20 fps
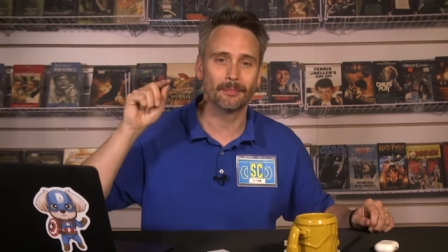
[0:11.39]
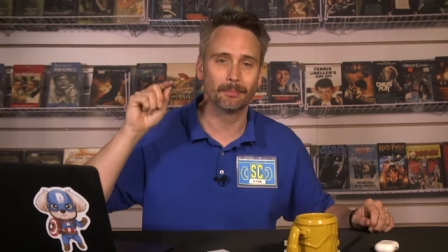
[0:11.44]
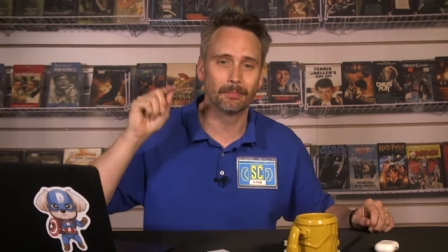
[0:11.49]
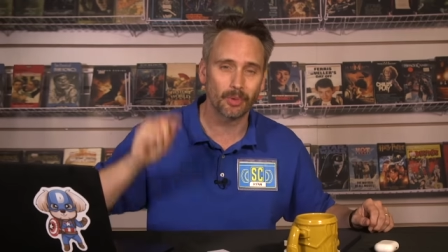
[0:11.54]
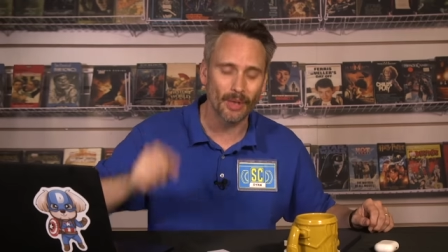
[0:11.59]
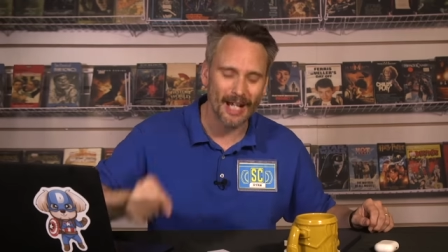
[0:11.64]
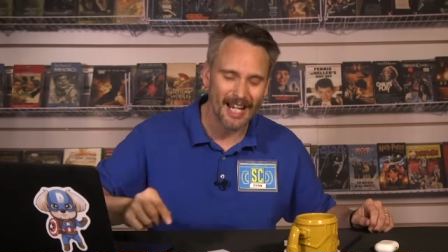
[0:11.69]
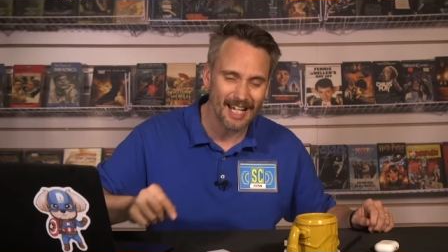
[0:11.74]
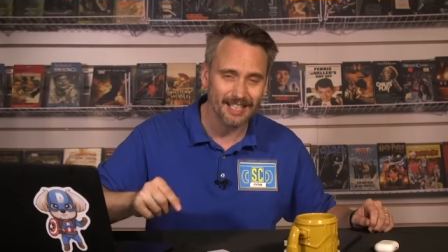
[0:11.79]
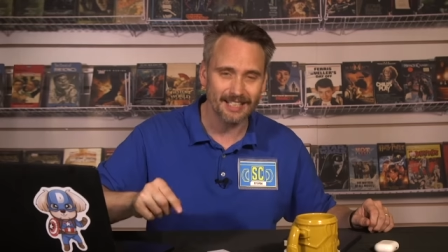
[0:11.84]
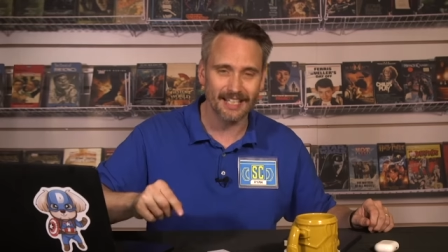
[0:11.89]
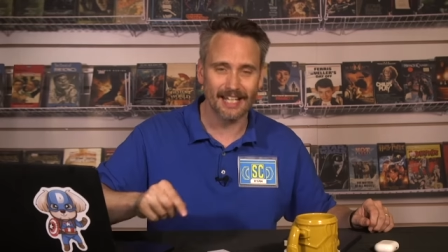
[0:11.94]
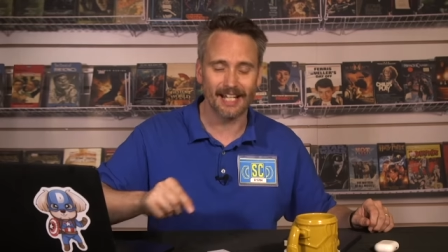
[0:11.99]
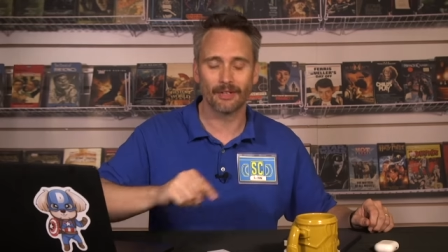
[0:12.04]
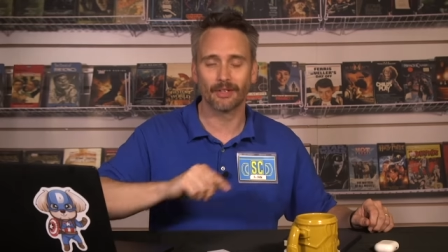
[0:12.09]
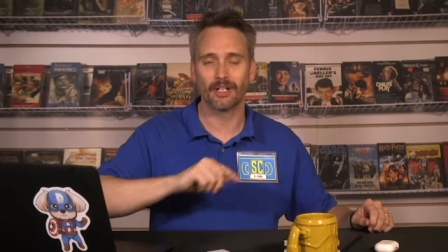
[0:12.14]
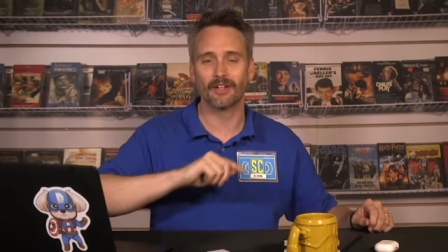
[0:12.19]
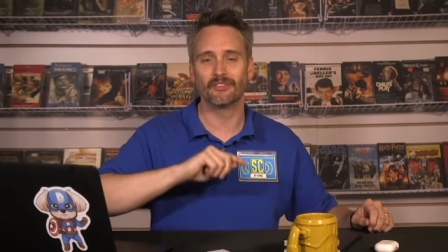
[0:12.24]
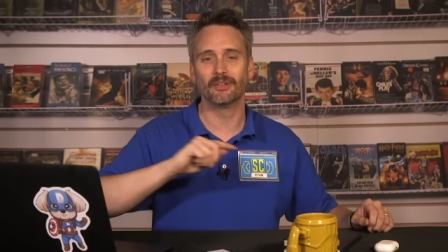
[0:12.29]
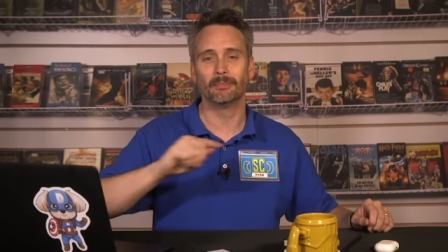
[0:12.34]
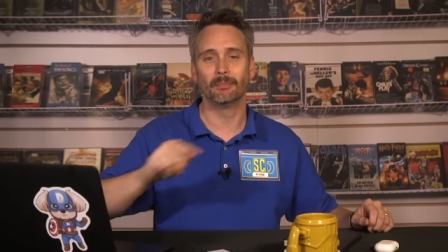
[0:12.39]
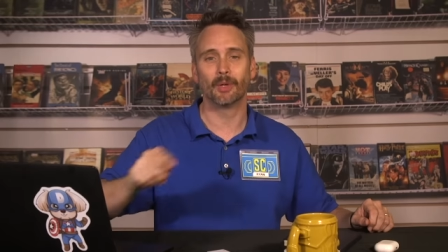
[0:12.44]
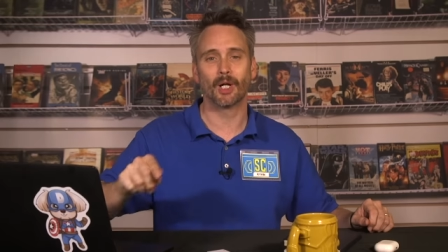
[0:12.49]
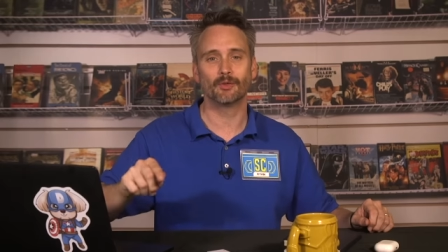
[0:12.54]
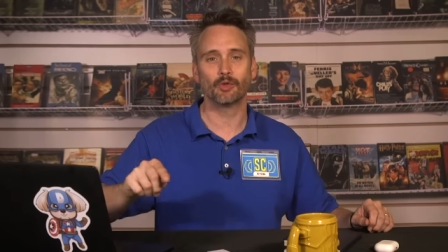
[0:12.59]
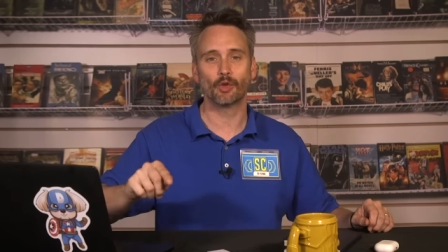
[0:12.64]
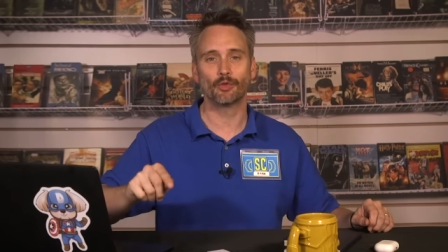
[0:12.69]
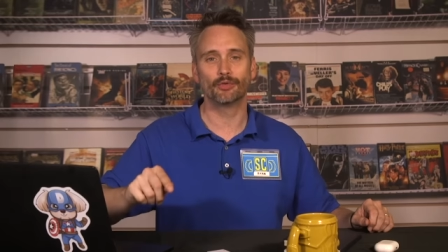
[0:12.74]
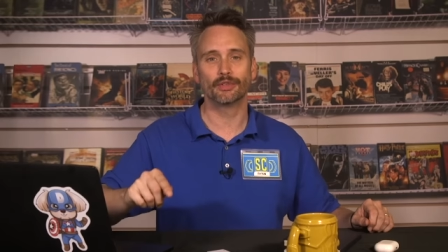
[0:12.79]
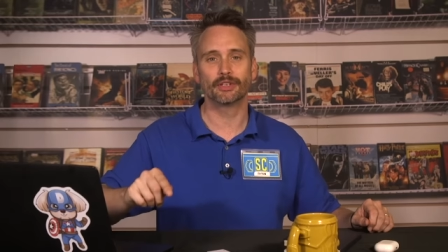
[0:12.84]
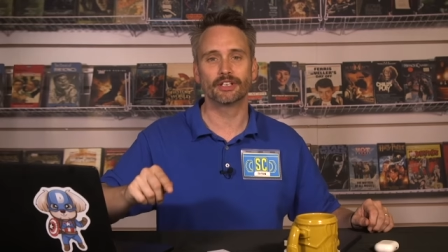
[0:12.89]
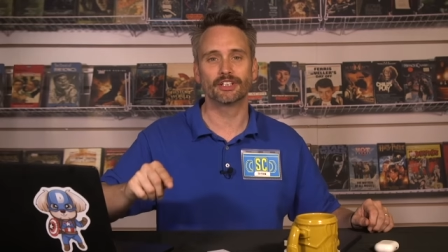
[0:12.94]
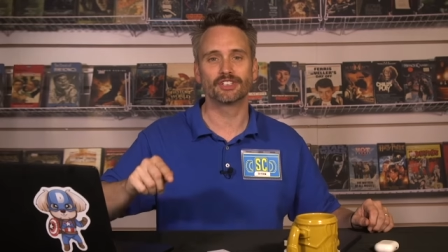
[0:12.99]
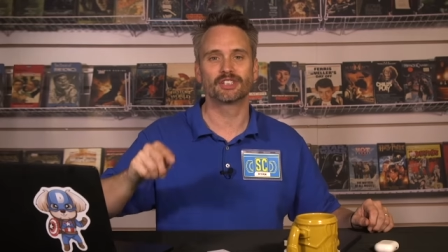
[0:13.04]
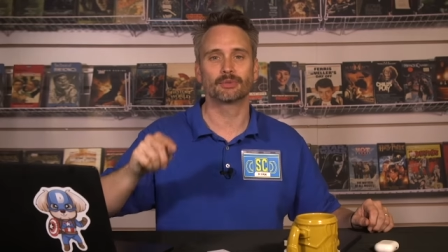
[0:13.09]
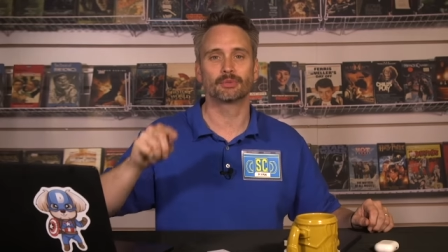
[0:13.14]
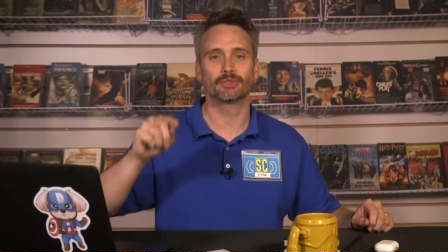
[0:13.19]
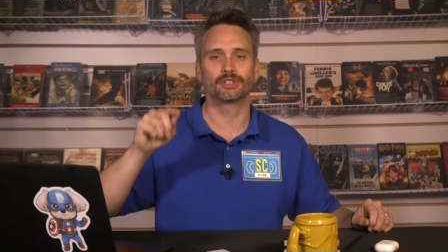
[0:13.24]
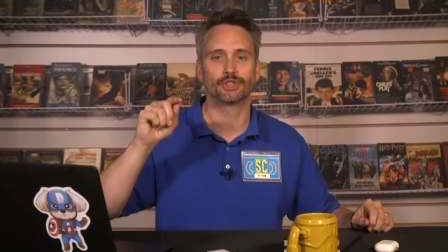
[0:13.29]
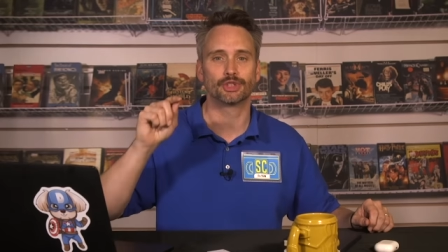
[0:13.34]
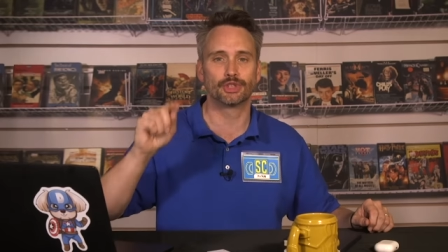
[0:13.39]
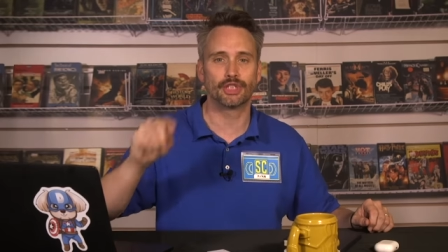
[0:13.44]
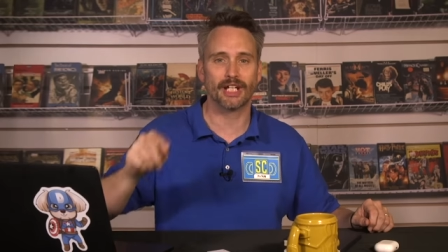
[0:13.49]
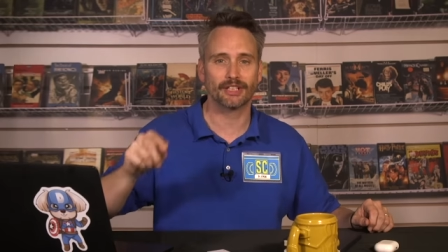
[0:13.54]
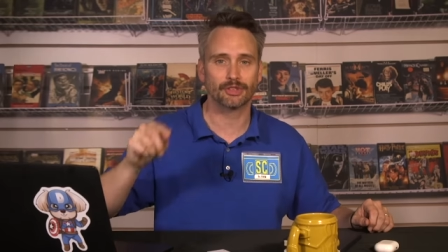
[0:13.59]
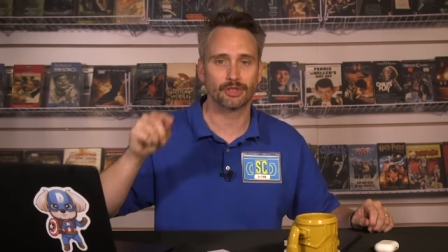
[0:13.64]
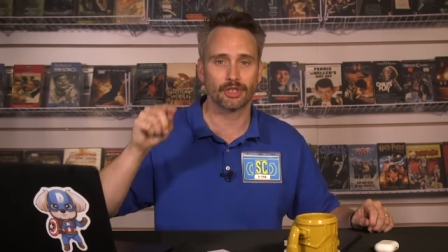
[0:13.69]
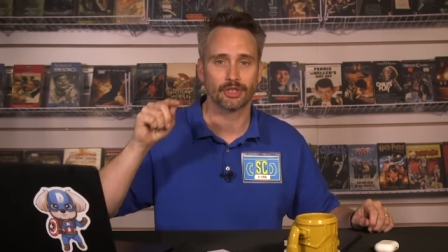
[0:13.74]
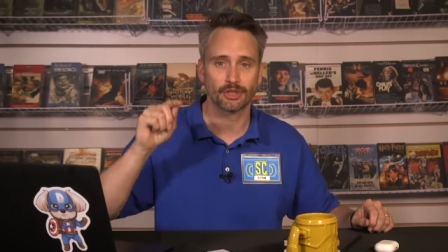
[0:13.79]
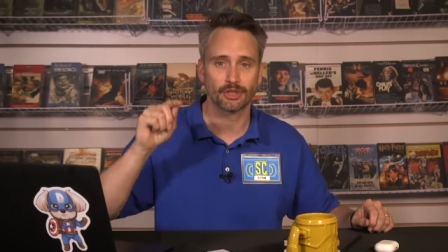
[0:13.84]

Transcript: breakdown of the Marvel footage that was just